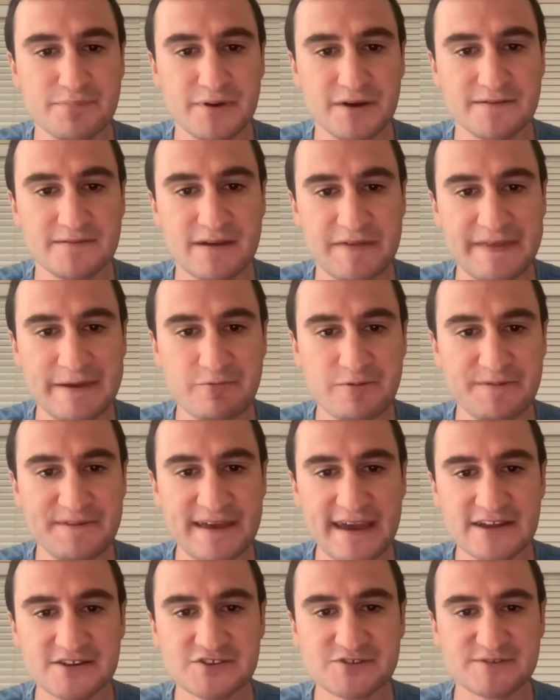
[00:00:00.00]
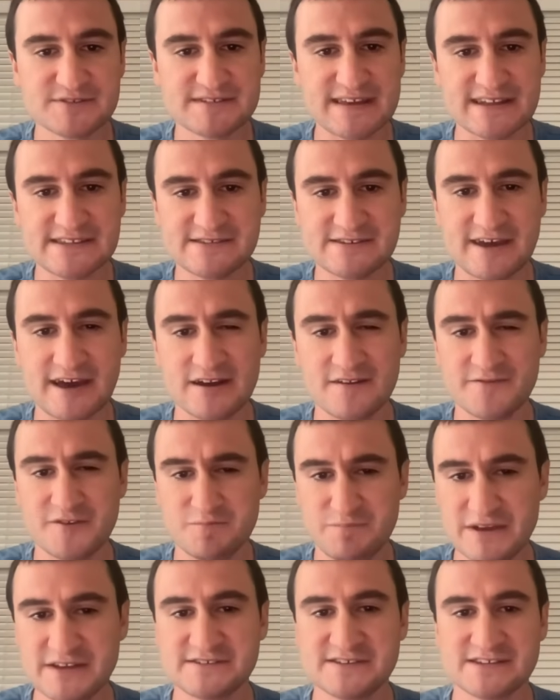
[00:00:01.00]
But I think with the Angels, that's kind of their
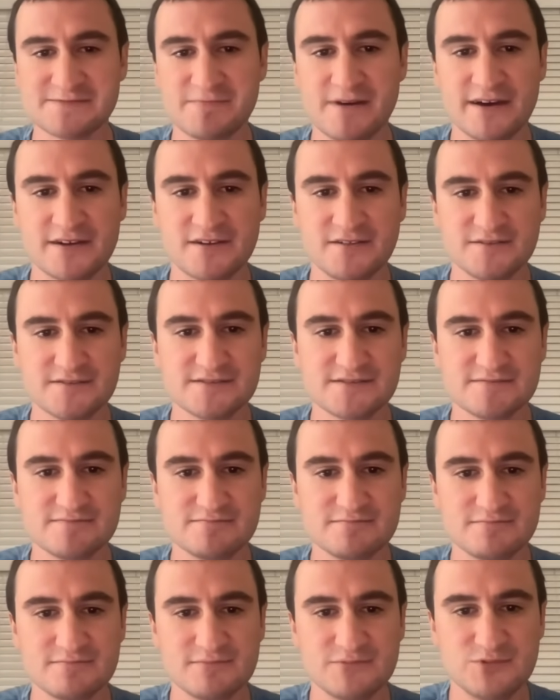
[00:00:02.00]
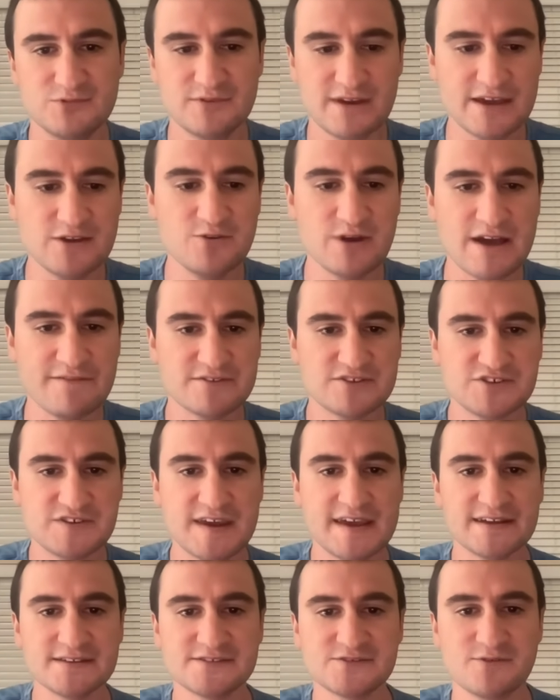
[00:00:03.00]
business model is okay, you have a
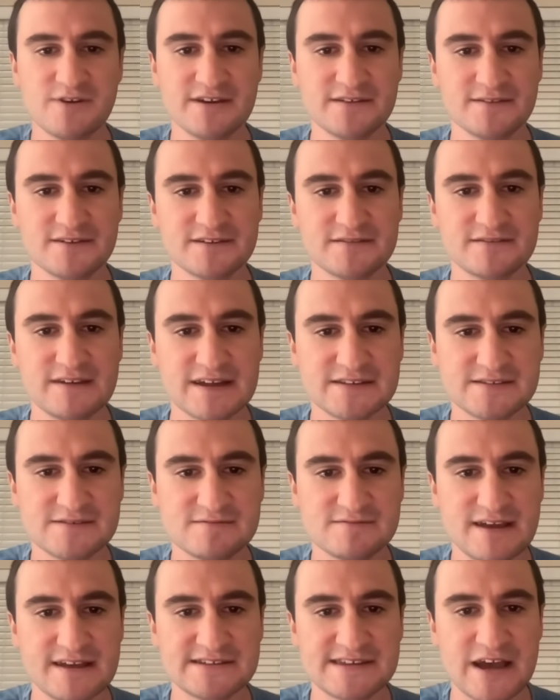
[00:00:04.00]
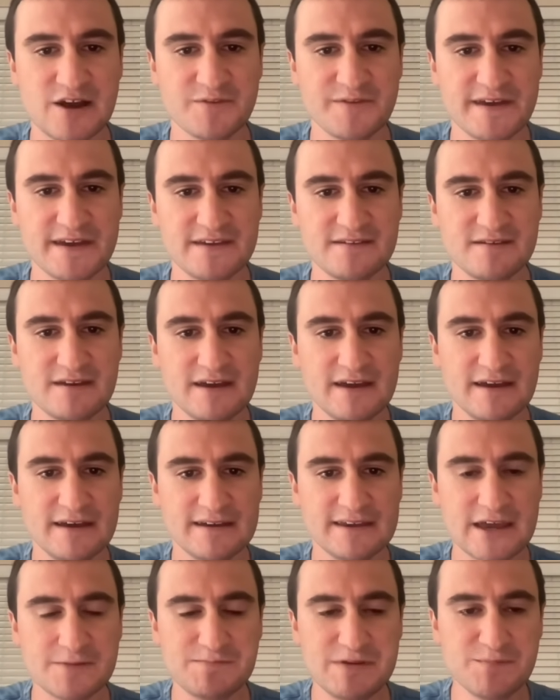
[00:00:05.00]
chance, right? Like that's that's how they
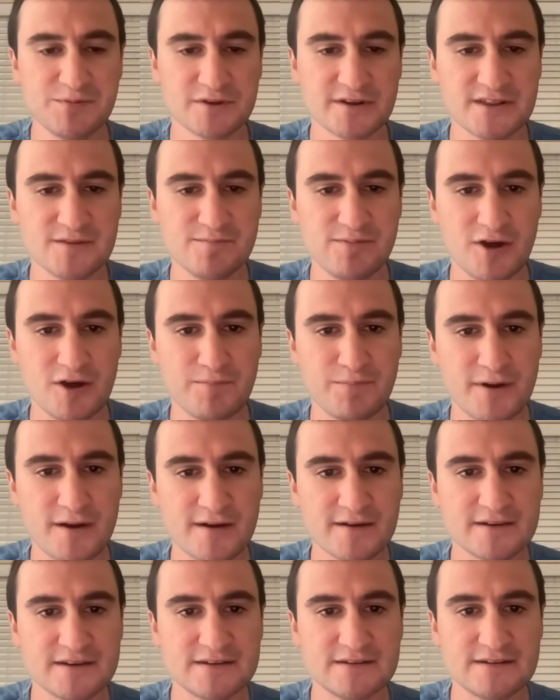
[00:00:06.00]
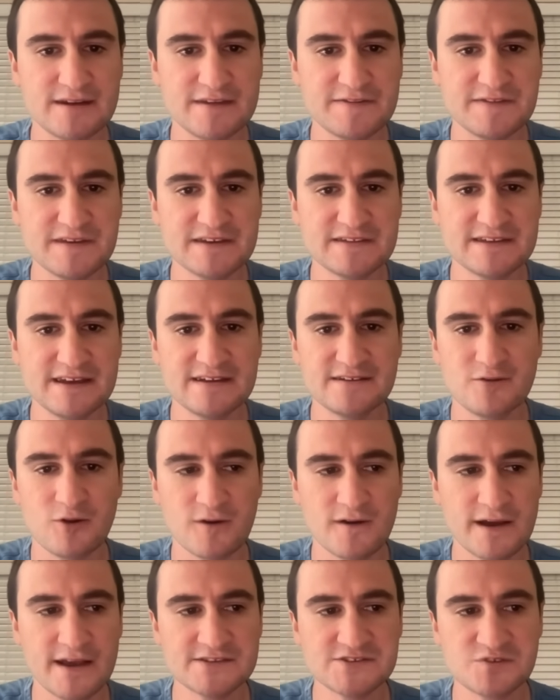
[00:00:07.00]
get people to the ballpark. And I think that
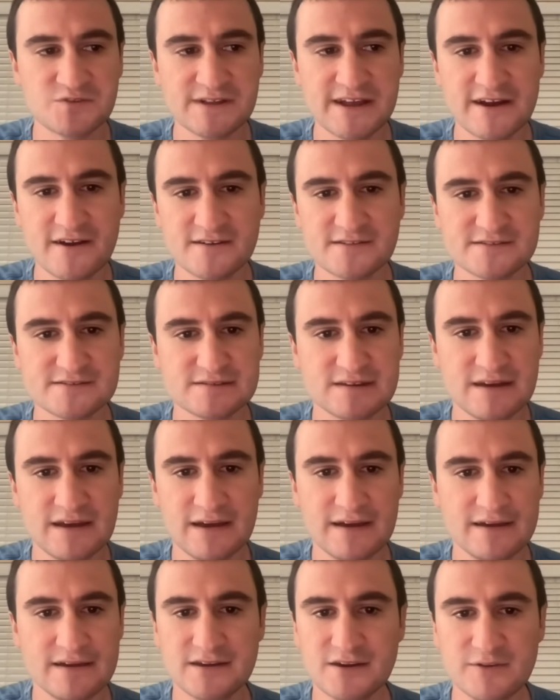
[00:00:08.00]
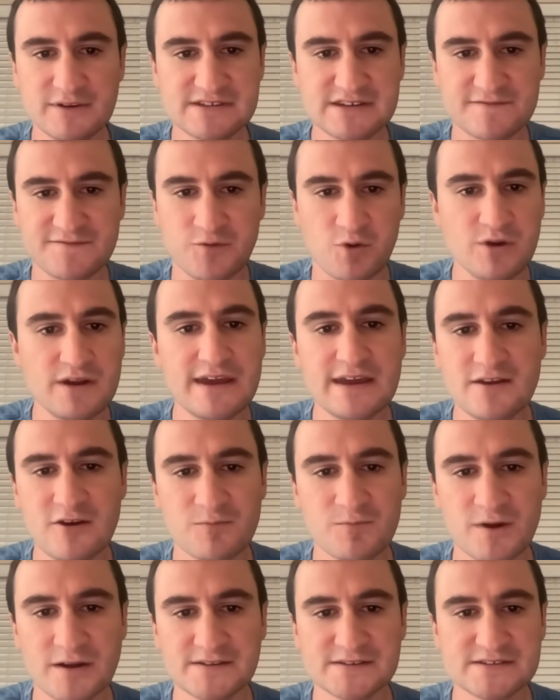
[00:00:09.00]
Jorge Soler is, you know, he's hit 48
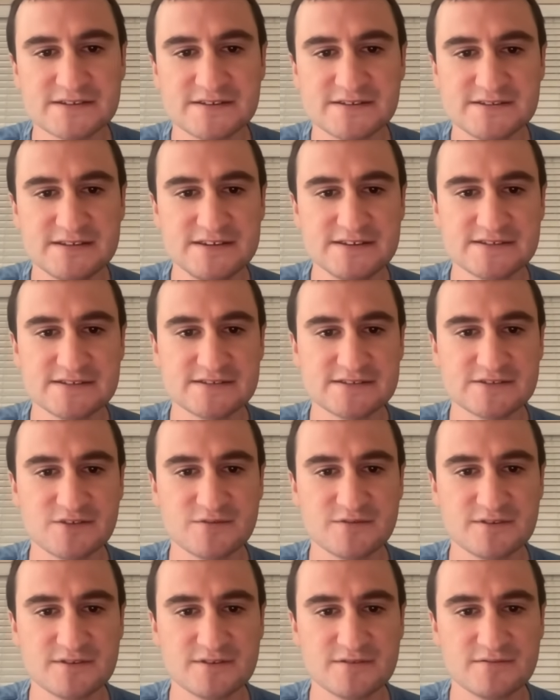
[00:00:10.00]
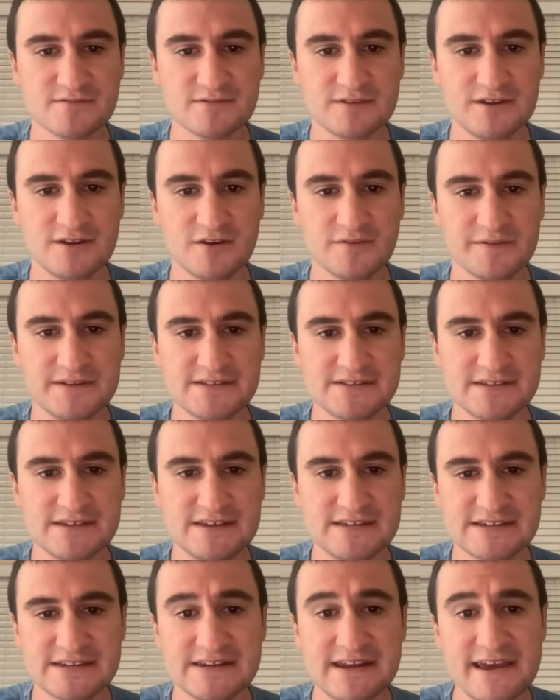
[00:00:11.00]
home runs in a season, so they're you know he's
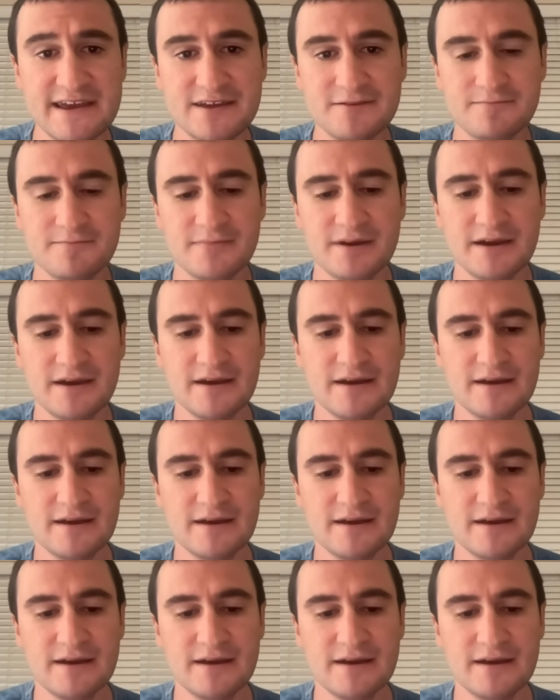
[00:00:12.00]
he's a name.